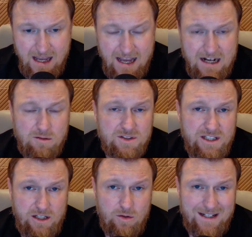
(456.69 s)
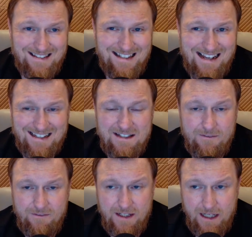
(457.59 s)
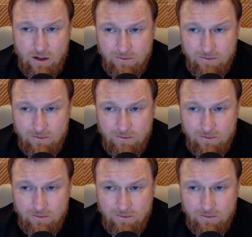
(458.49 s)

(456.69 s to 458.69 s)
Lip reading: And I will see you in the next video.